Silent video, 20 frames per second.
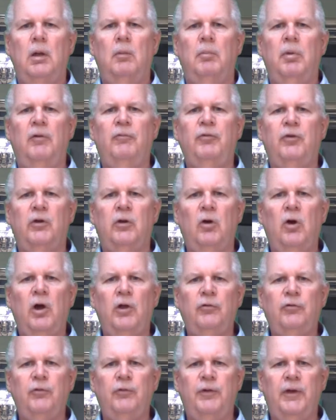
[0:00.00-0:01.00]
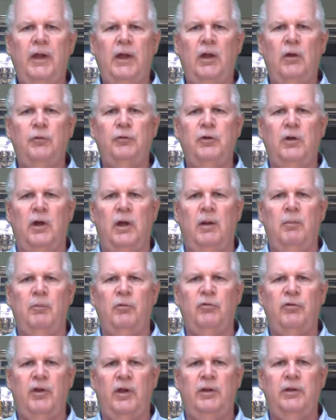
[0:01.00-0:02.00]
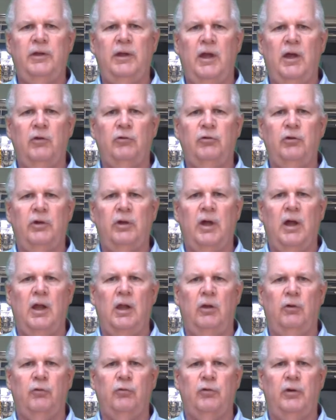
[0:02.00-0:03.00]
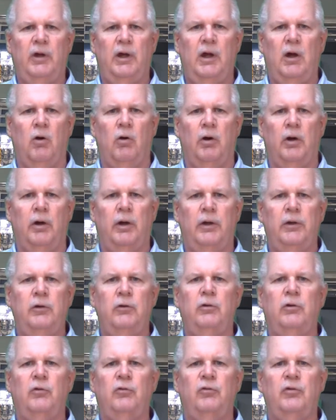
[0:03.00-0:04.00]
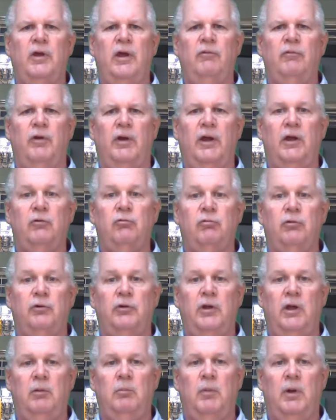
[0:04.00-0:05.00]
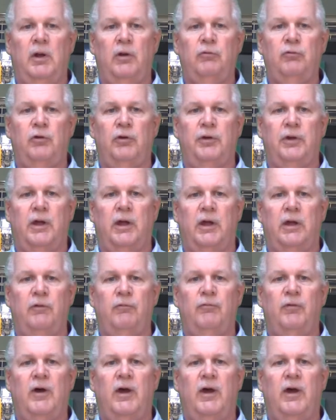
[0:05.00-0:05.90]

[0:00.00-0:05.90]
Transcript: But if your cost of downtime is $10,000 an hour and you can save an extra 10 minutes a day,